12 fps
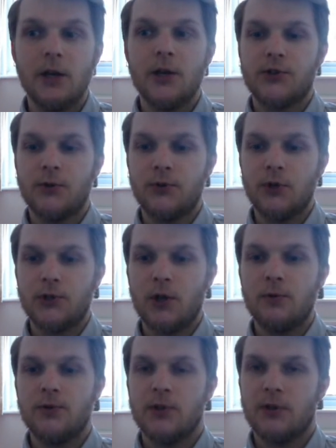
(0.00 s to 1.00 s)
so just
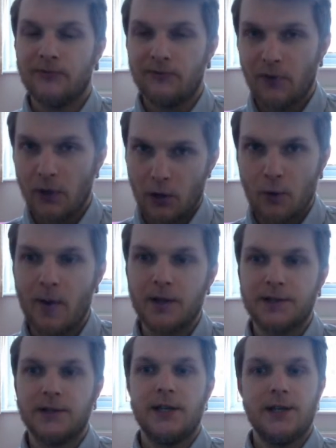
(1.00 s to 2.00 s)
go to the follow
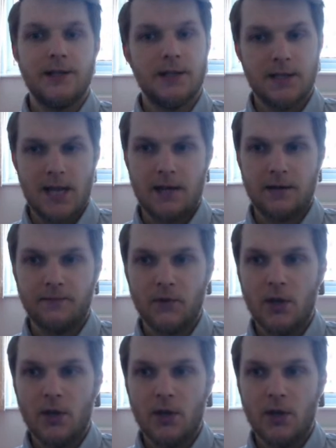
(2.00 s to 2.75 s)
button instead.